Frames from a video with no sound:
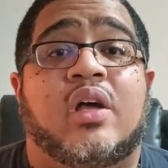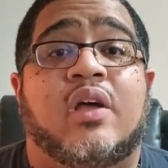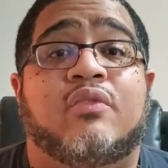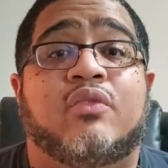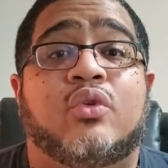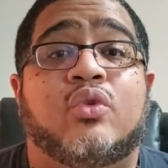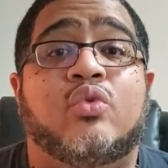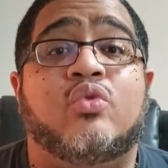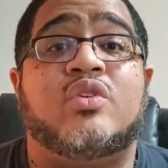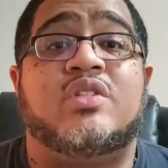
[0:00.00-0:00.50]
If
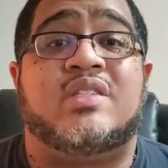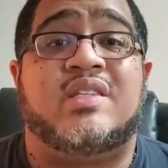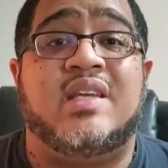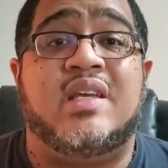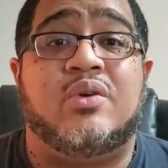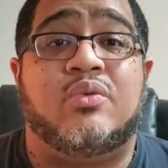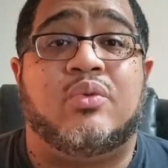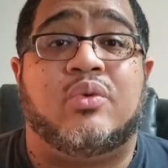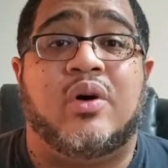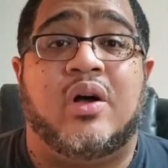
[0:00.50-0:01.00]
you do a
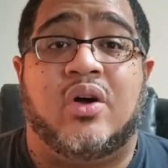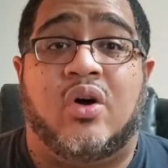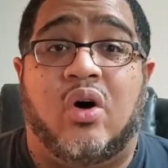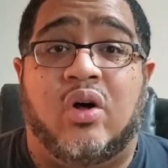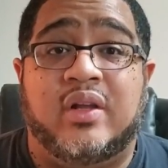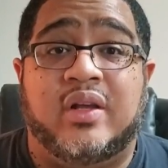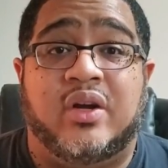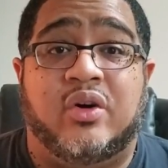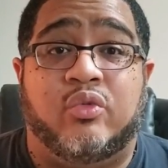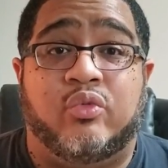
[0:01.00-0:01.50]
sequel and
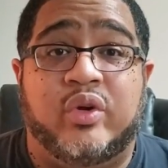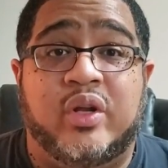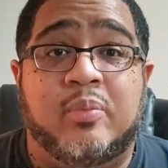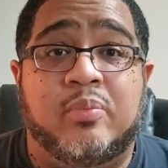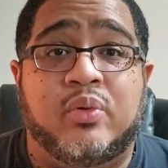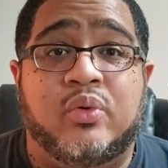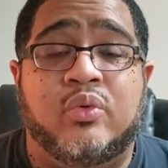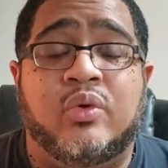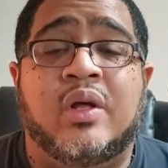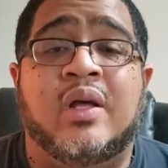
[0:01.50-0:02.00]
call it a
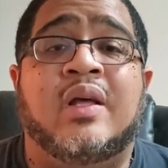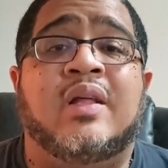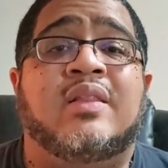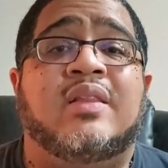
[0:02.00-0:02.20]
reboot,